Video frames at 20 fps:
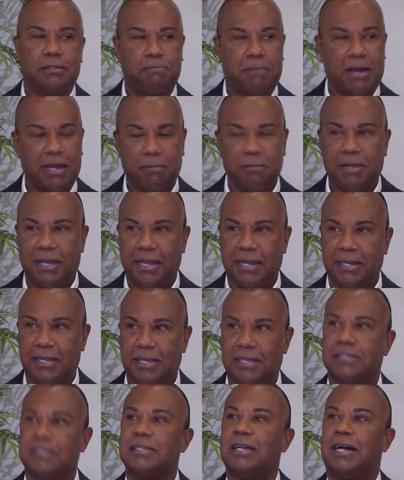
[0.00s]
Bottom line
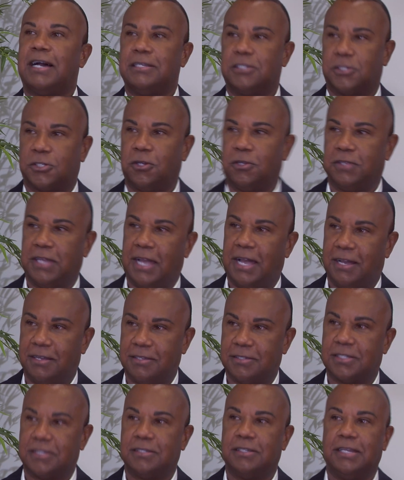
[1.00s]
is, I sold the
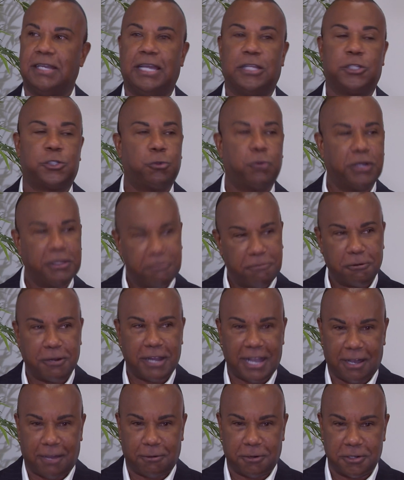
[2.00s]
house in
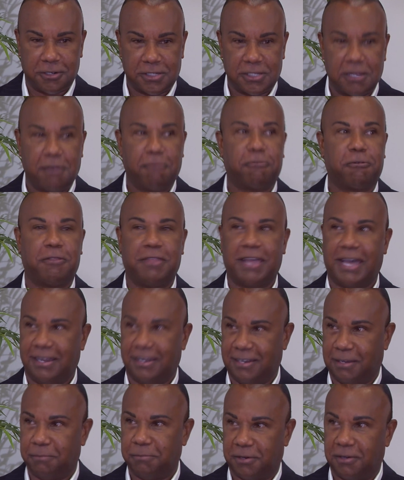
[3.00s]
24 hours for
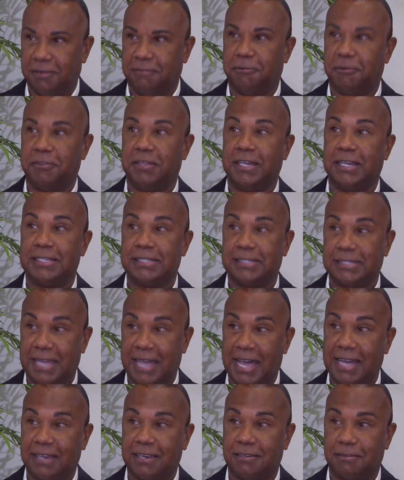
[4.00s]
that number, for the
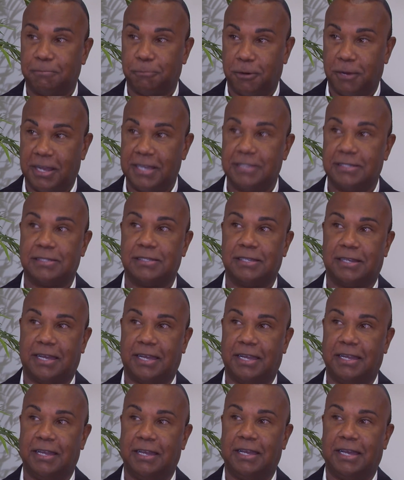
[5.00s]
exact price that
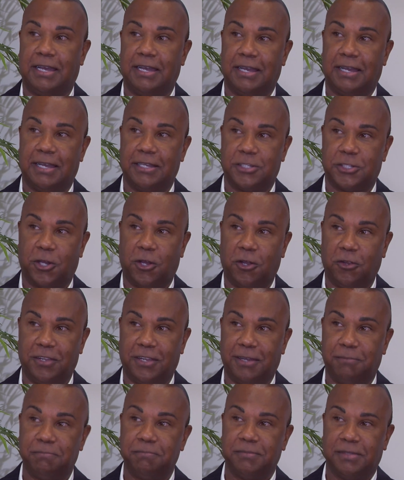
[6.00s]
I told
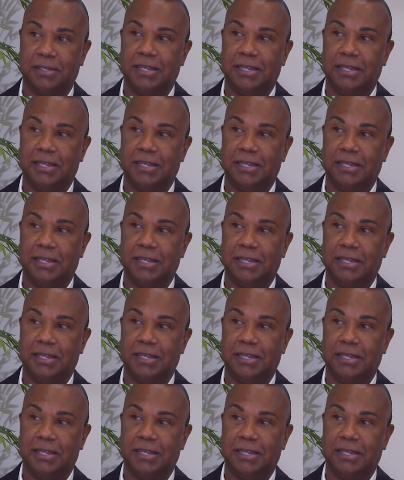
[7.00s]
them.